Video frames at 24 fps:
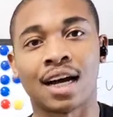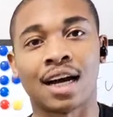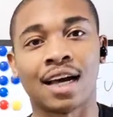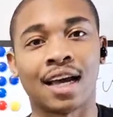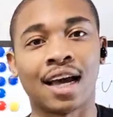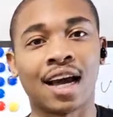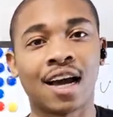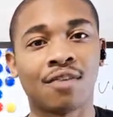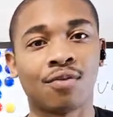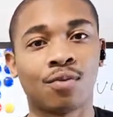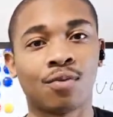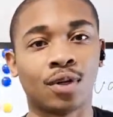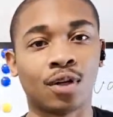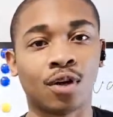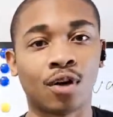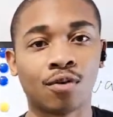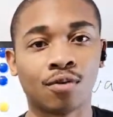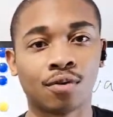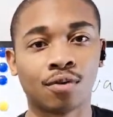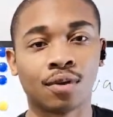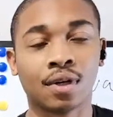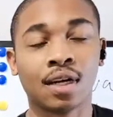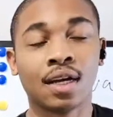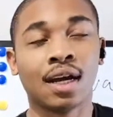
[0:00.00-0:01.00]
I
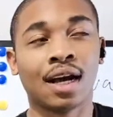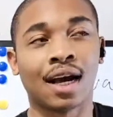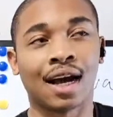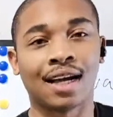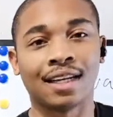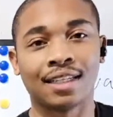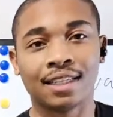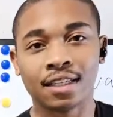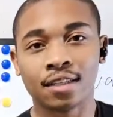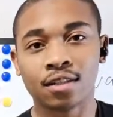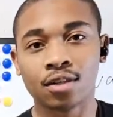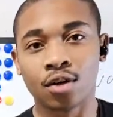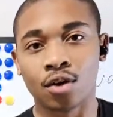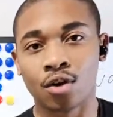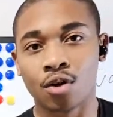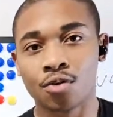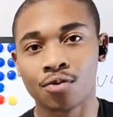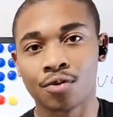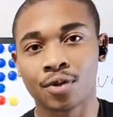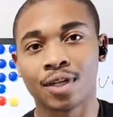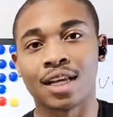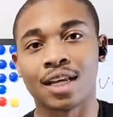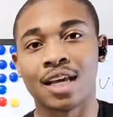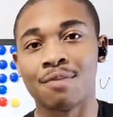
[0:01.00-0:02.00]
did go
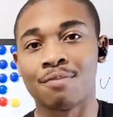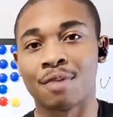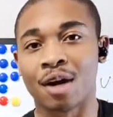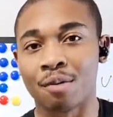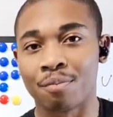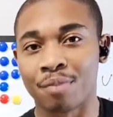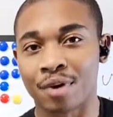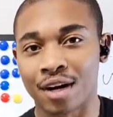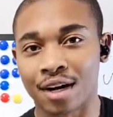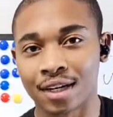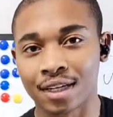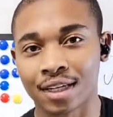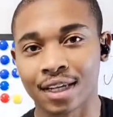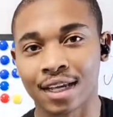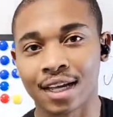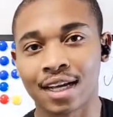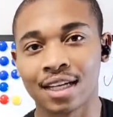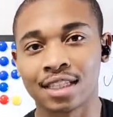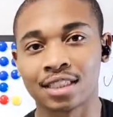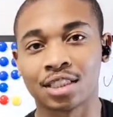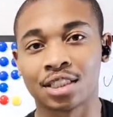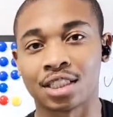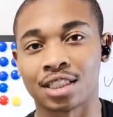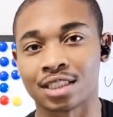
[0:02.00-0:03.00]
over it in my
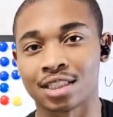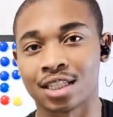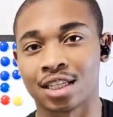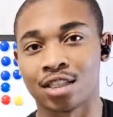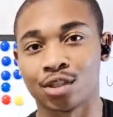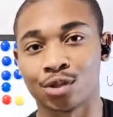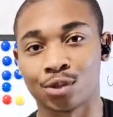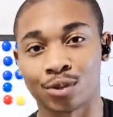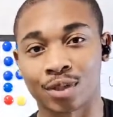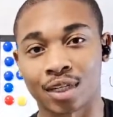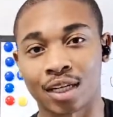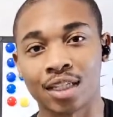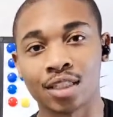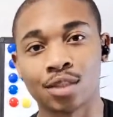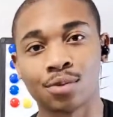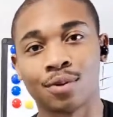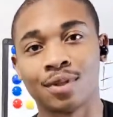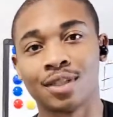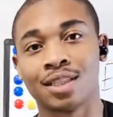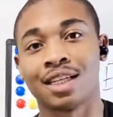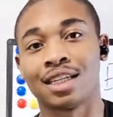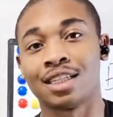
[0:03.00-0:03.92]
podcast, Chess Knowledge with H1,